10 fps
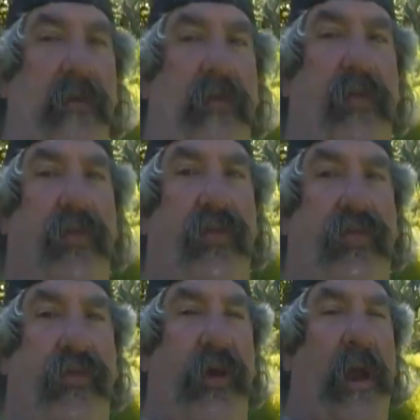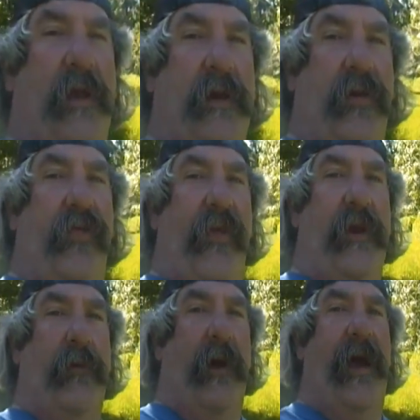been chilling and
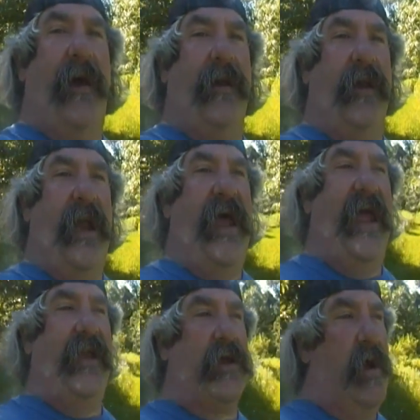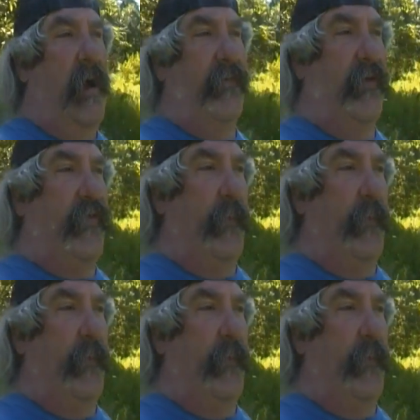sitting around, and I had to call